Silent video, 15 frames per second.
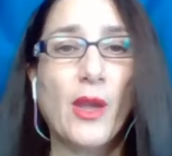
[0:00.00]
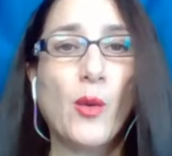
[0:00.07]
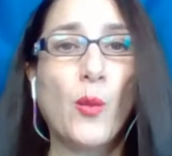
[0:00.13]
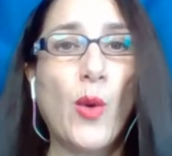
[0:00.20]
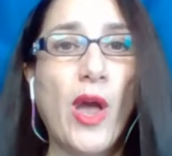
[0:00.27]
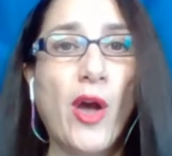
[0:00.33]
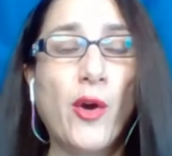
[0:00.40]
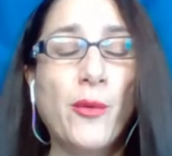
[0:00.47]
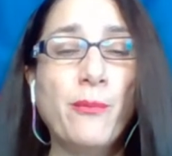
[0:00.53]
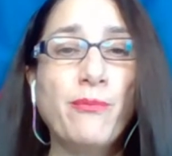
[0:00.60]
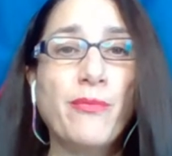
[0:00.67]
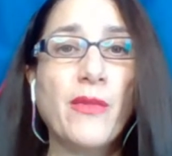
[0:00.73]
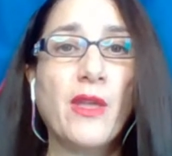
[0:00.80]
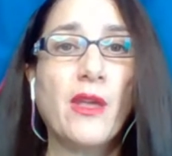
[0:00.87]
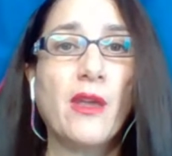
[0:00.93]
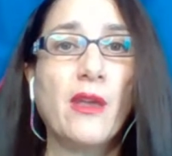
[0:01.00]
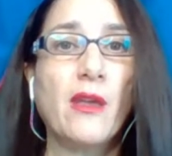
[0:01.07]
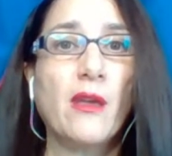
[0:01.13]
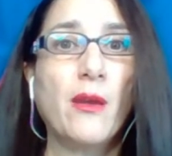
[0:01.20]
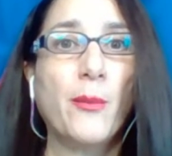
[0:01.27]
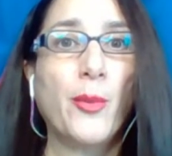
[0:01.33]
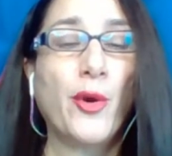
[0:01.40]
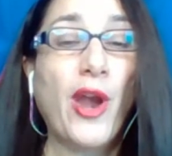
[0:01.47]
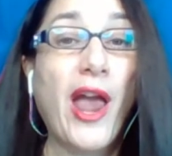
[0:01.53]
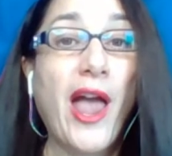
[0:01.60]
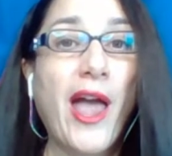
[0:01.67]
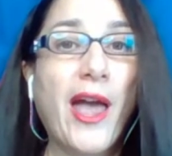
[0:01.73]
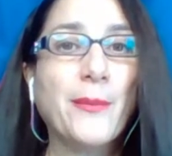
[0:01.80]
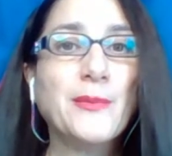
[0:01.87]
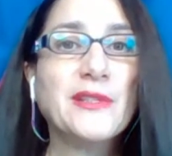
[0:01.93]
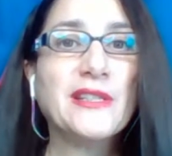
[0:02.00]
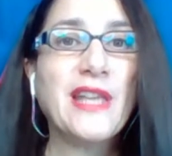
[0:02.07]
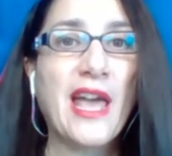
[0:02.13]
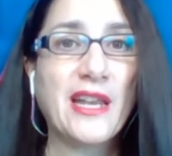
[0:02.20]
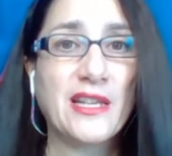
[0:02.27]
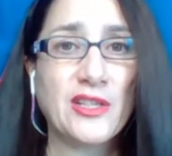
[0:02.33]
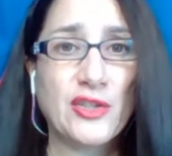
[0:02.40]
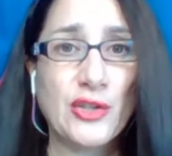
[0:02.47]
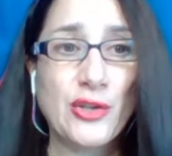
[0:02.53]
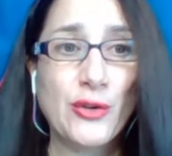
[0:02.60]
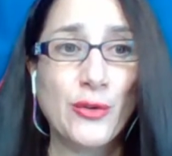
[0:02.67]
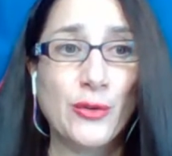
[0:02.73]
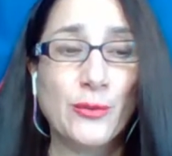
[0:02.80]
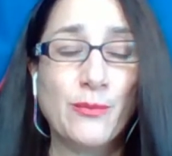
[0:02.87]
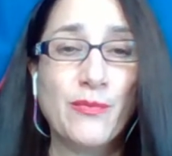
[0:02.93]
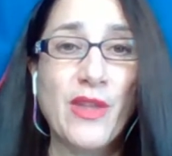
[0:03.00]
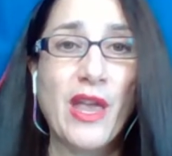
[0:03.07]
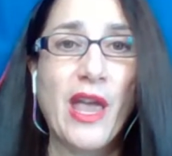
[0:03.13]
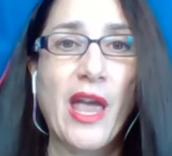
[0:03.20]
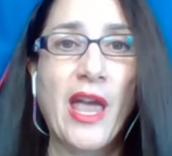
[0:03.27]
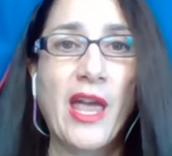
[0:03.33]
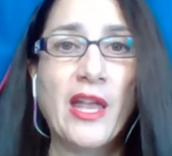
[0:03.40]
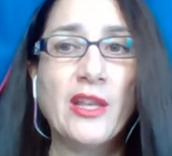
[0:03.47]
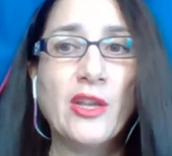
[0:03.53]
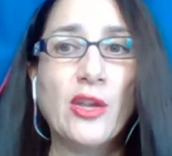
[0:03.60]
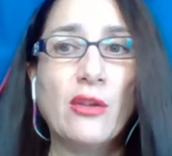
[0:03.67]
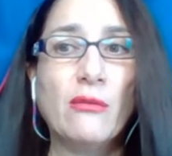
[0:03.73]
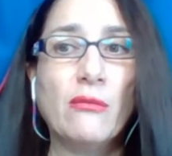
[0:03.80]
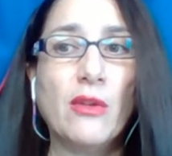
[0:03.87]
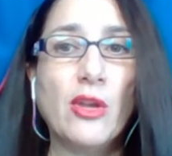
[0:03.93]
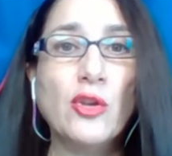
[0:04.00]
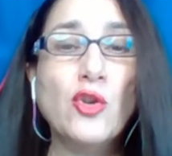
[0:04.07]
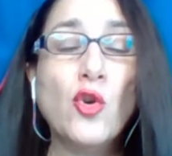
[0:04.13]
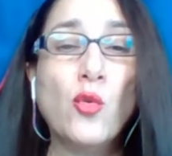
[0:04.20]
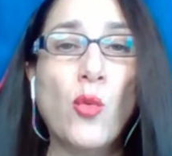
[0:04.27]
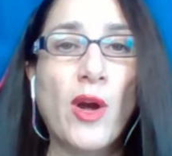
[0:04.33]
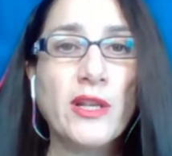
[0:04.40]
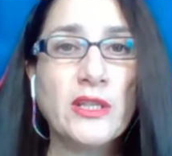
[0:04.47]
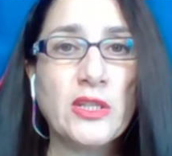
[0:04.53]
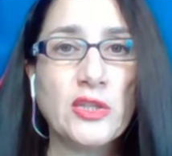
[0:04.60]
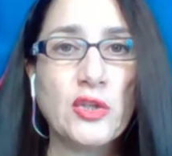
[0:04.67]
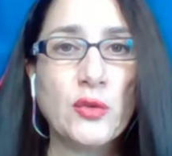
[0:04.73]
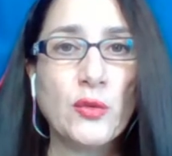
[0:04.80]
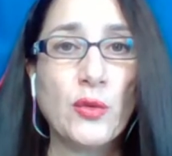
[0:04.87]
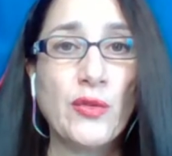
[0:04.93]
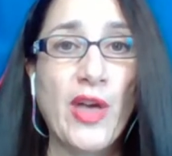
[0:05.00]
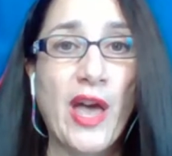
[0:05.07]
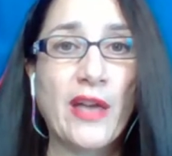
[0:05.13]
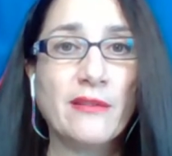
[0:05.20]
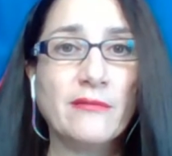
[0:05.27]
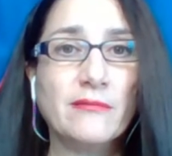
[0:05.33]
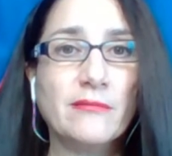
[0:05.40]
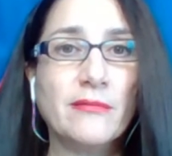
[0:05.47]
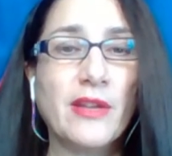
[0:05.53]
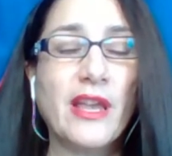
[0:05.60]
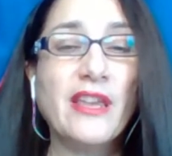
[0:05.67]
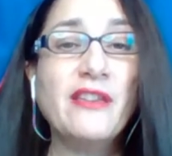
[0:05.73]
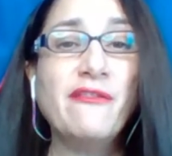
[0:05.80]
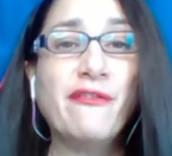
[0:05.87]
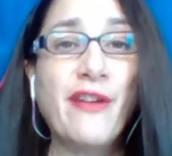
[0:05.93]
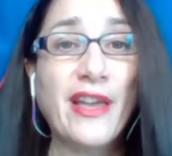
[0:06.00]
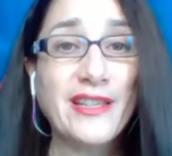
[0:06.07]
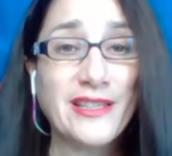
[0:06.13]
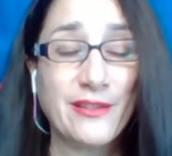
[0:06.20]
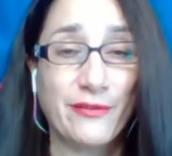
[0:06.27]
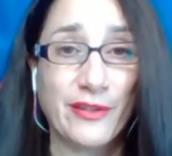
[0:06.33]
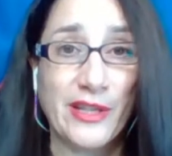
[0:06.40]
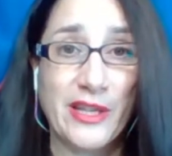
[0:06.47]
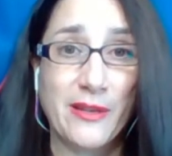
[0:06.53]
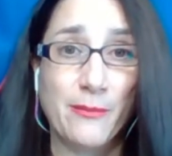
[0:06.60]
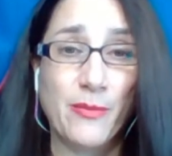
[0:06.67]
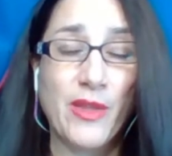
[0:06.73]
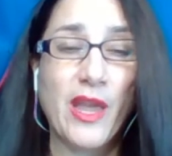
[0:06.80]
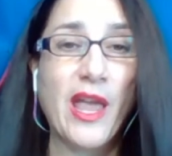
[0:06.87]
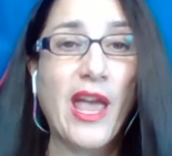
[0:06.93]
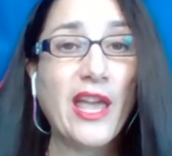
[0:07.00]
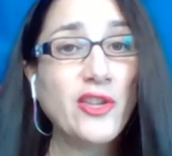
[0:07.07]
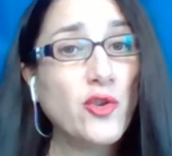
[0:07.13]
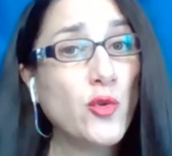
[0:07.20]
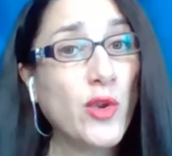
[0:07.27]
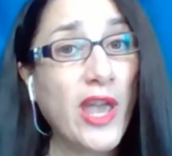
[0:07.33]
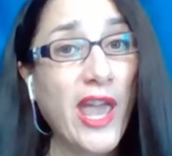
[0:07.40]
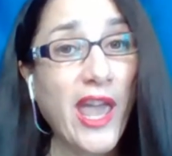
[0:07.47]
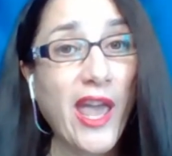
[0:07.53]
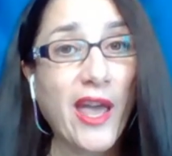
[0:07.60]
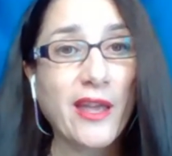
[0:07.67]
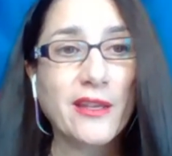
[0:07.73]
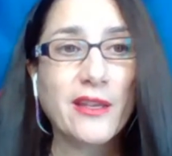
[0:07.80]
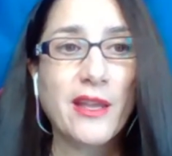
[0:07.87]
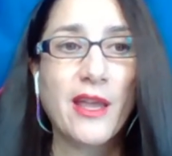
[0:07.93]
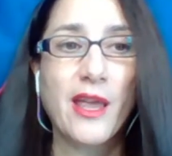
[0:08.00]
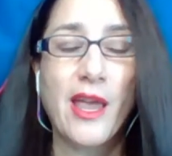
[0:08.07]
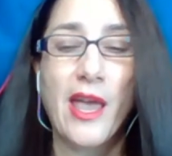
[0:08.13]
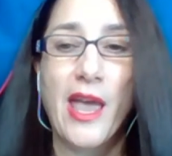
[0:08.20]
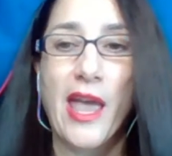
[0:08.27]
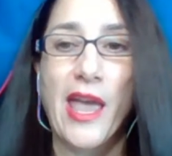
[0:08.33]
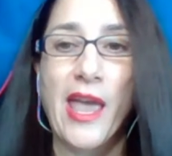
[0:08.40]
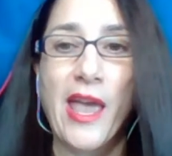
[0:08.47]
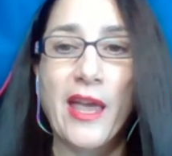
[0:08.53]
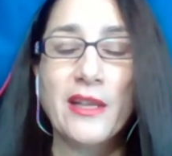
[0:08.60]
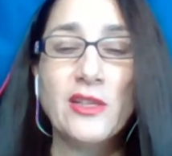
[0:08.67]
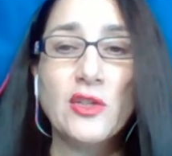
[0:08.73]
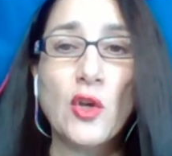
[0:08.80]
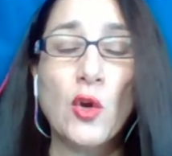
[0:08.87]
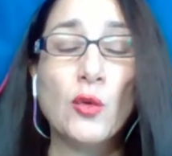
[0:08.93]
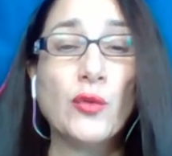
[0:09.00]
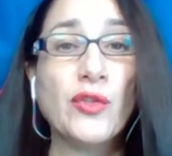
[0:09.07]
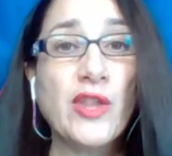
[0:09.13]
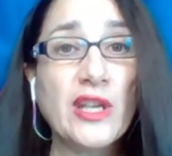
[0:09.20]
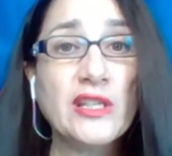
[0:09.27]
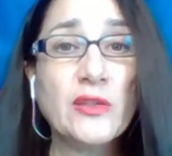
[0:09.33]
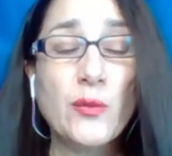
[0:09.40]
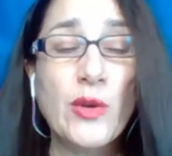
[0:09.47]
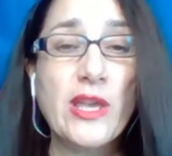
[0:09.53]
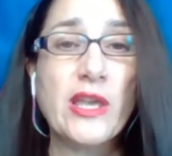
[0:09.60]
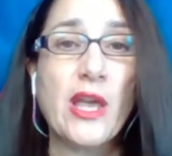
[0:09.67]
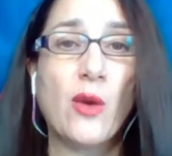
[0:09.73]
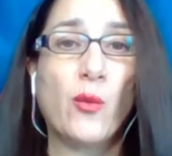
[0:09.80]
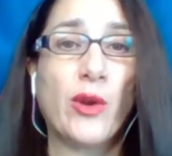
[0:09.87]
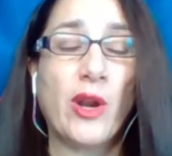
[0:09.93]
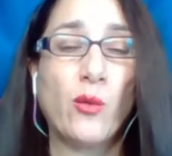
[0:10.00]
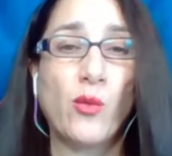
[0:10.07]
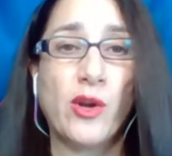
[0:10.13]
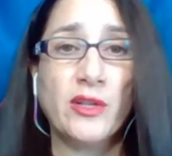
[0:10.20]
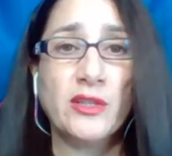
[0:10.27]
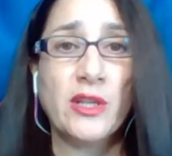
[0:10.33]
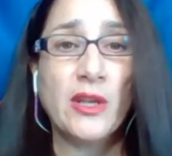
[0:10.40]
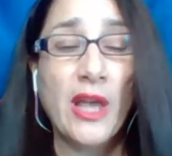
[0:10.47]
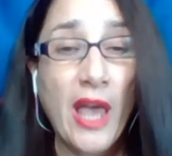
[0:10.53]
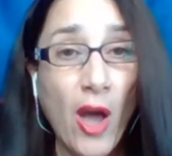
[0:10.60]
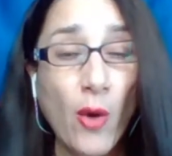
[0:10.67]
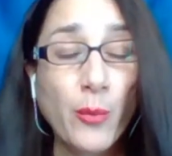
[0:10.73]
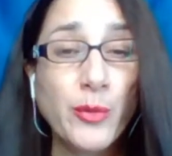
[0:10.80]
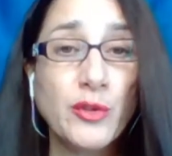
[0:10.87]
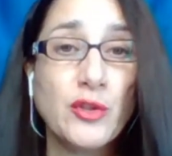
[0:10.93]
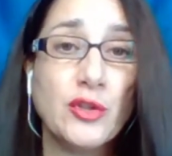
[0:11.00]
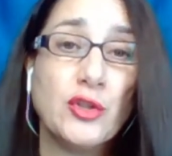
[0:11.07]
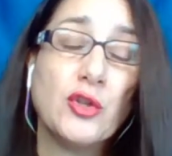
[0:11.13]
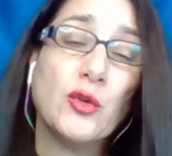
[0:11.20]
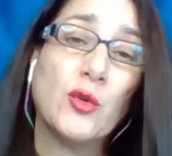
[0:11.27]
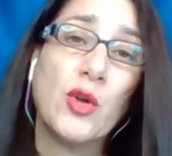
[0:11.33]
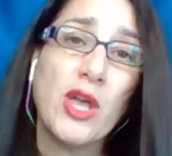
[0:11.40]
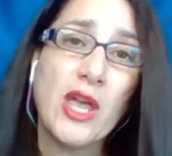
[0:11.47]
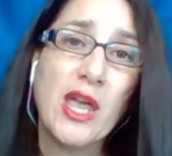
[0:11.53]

Well, perhaps that is you. And you want to do that effectively. And you can. And so this weekend, what I want to help you to do